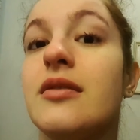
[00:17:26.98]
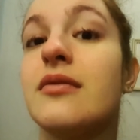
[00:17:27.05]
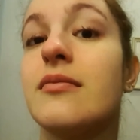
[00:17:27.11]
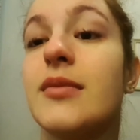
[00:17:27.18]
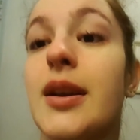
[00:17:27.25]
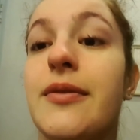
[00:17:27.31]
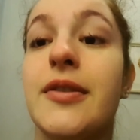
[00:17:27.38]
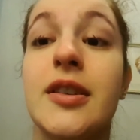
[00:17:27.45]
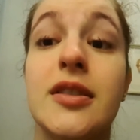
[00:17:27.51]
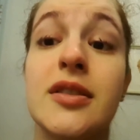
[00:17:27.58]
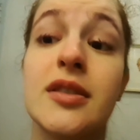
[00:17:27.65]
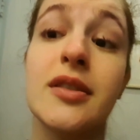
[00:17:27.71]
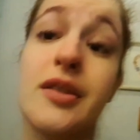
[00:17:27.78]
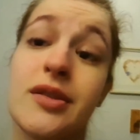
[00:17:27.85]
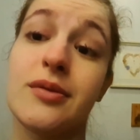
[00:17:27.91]
my face
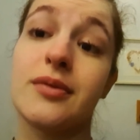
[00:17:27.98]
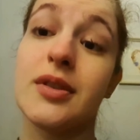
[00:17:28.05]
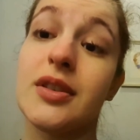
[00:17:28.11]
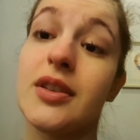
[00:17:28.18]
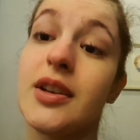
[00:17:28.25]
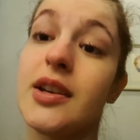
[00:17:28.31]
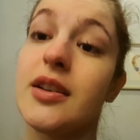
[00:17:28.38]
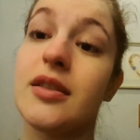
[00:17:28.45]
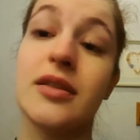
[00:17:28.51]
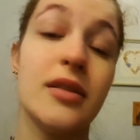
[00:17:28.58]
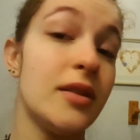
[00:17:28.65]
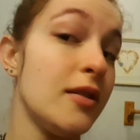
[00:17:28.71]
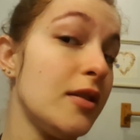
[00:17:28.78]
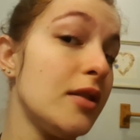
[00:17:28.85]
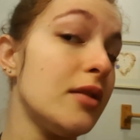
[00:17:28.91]
is really
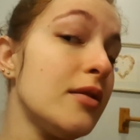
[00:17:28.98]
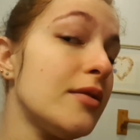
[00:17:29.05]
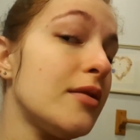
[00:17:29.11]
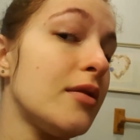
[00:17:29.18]
clean.